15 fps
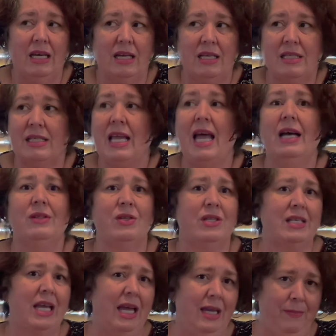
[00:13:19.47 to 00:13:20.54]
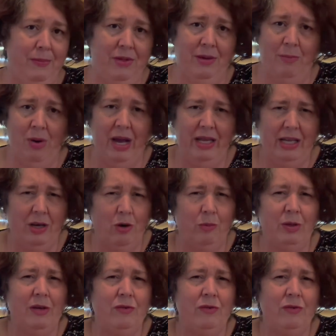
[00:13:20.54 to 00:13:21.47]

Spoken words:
soundscape that might help give